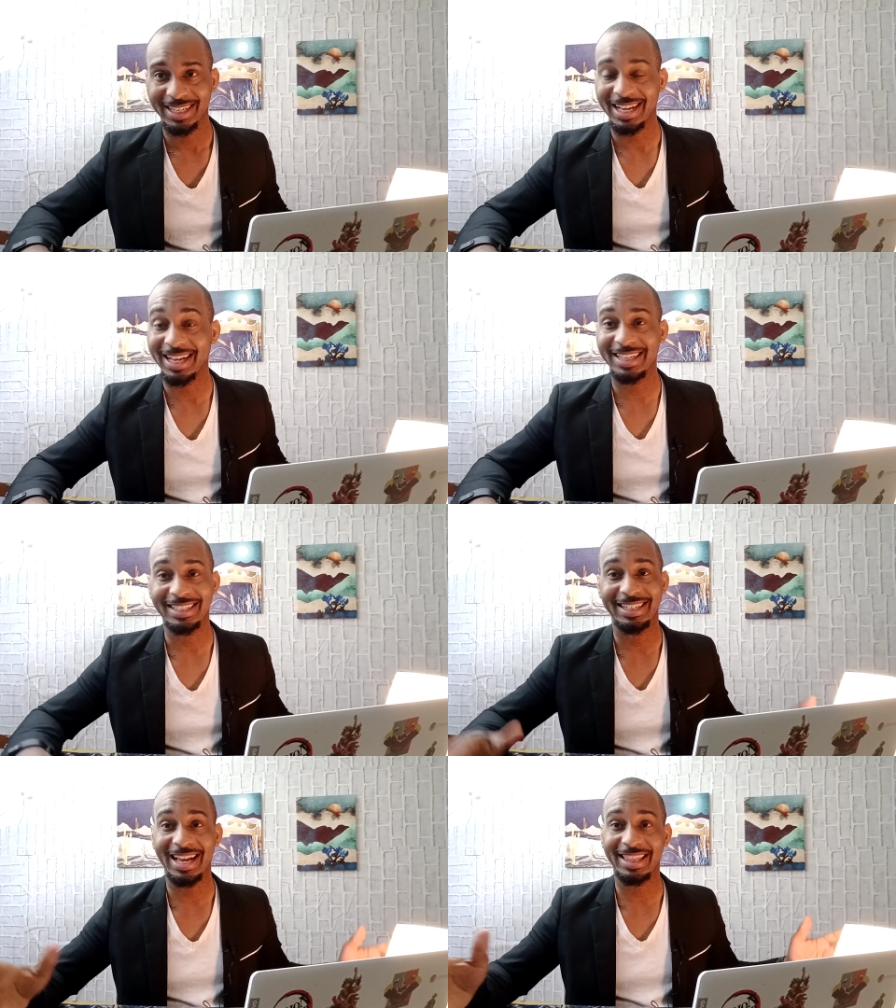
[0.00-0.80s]
Uh,
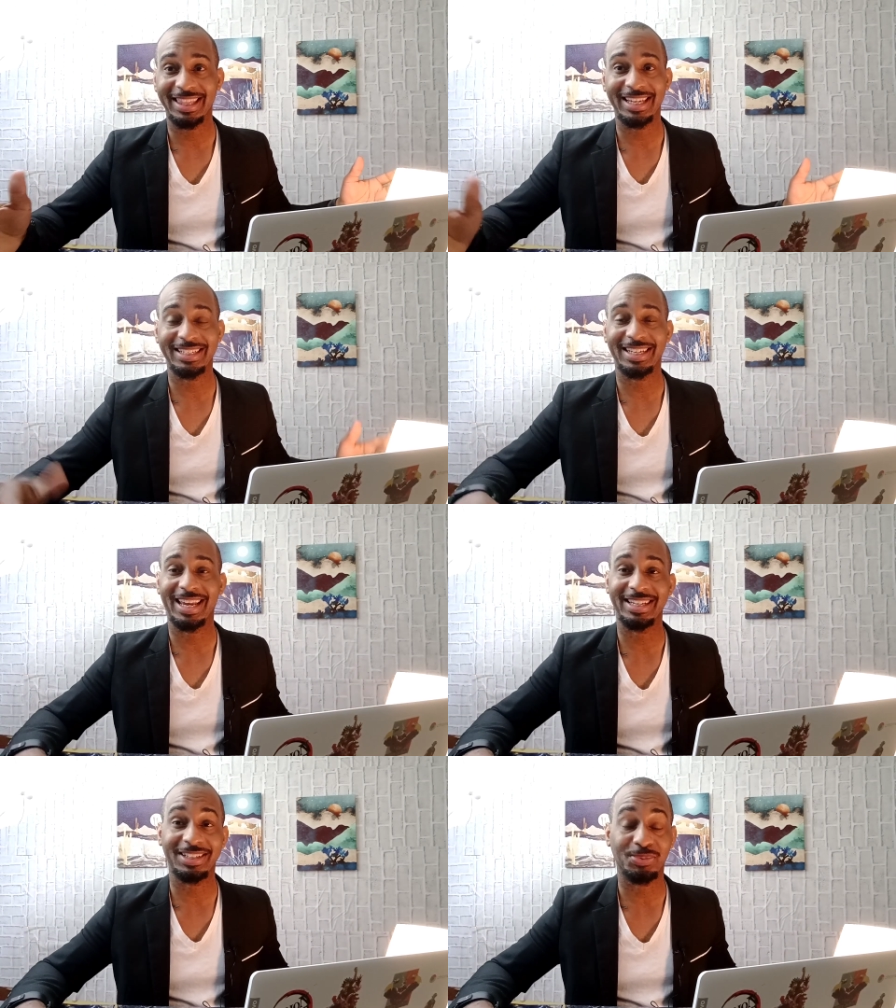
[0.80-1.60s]
nothing
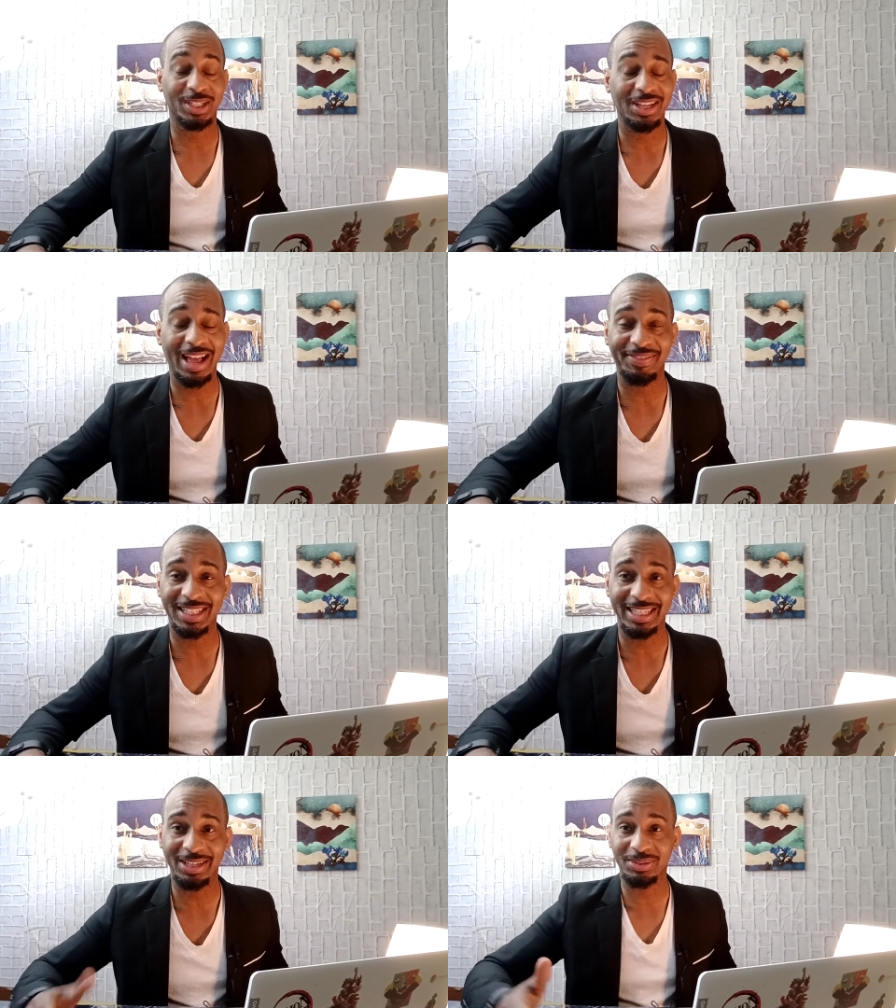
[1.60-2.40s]
changes. We still have the
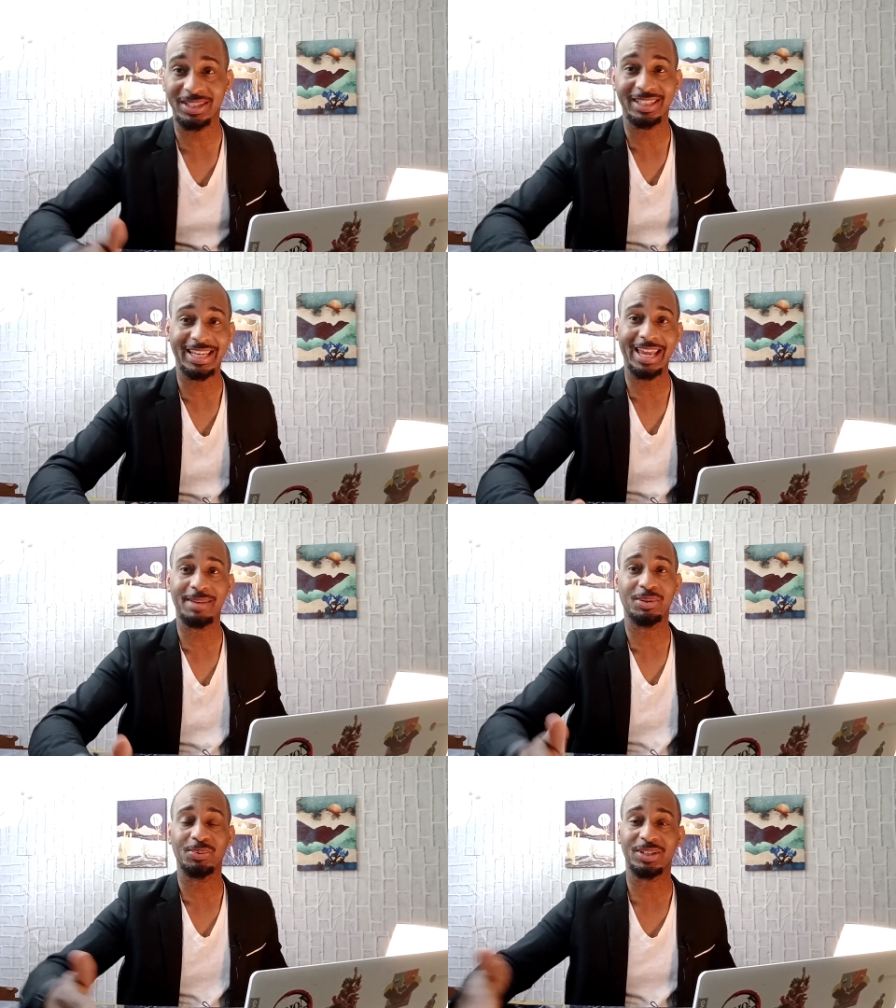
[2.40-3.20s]
deals on the
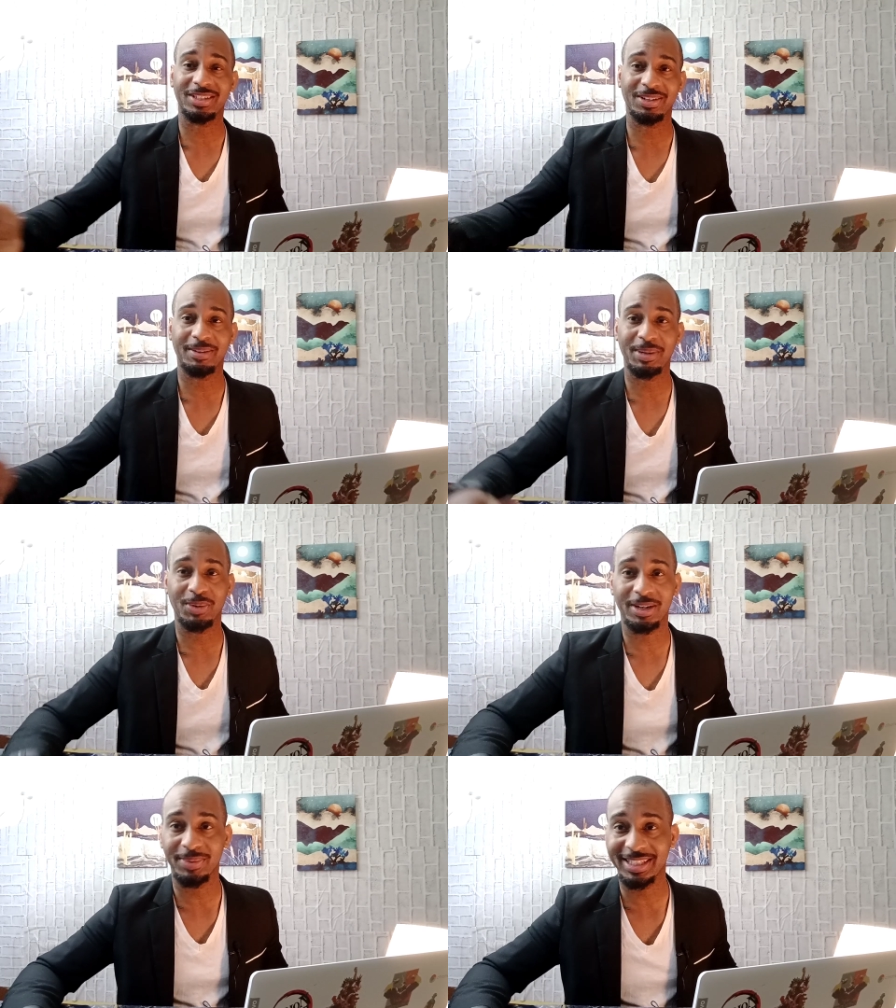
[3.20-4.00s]
table. We're still going to be
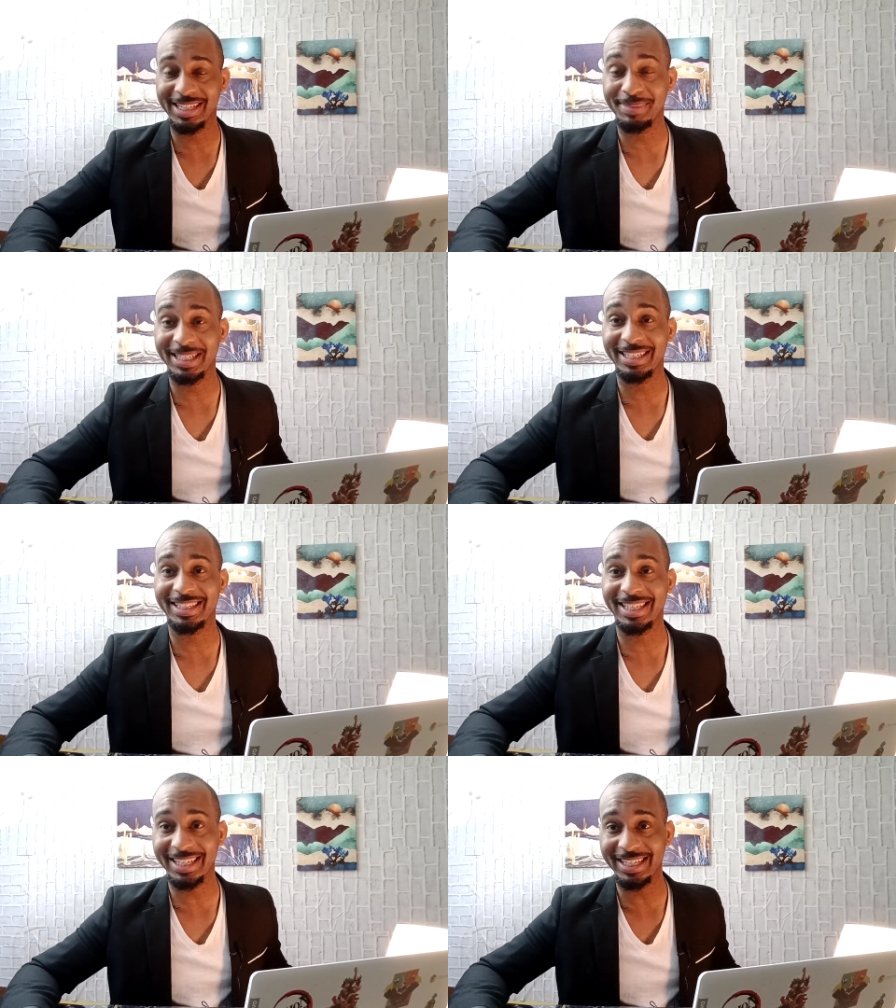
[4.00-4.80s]
working with
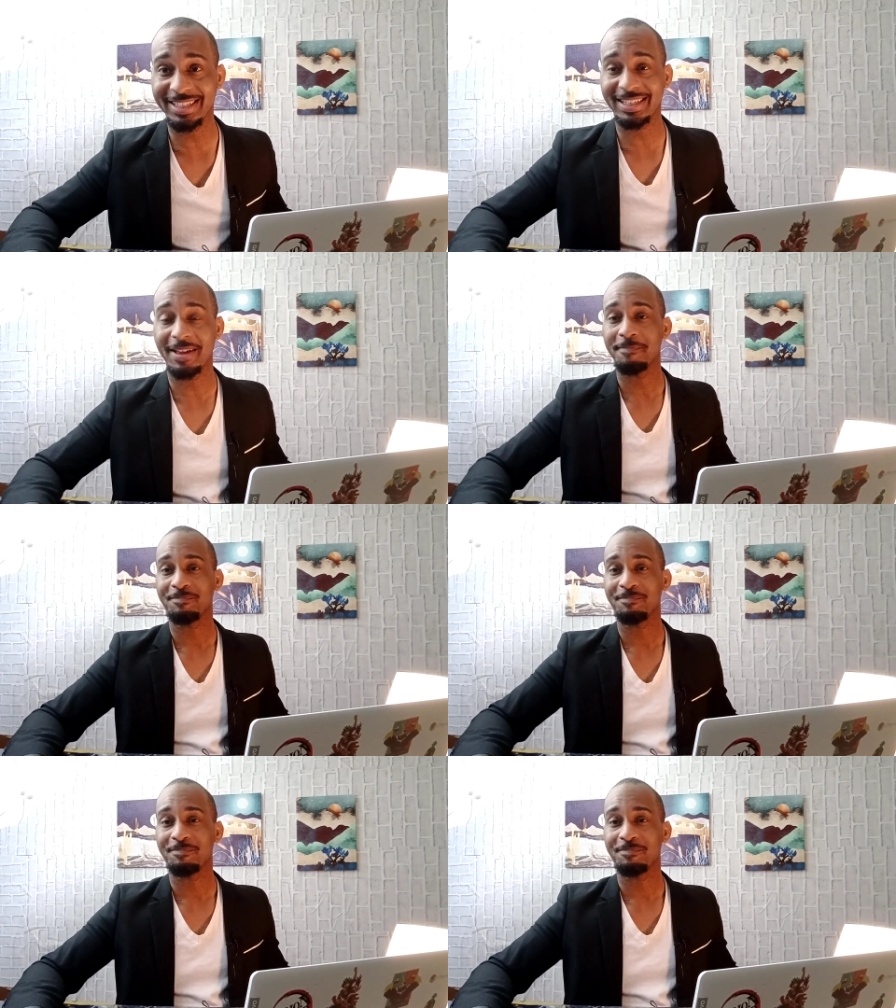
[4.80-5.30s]
CBDCs.